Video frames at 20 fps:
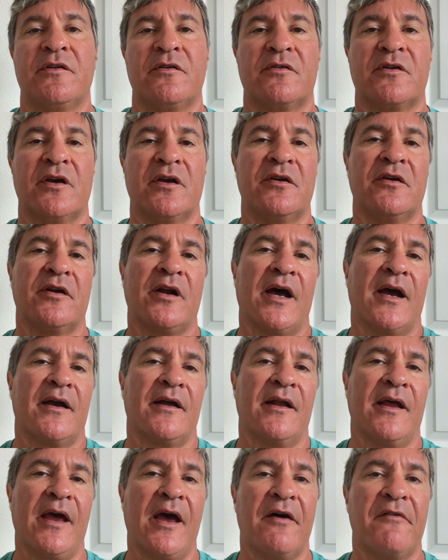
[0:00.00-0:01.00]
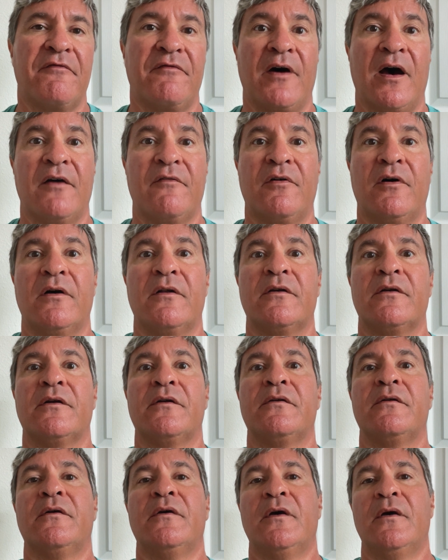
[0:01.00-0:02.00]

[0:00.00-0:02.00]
Okay, you're not going to have 500,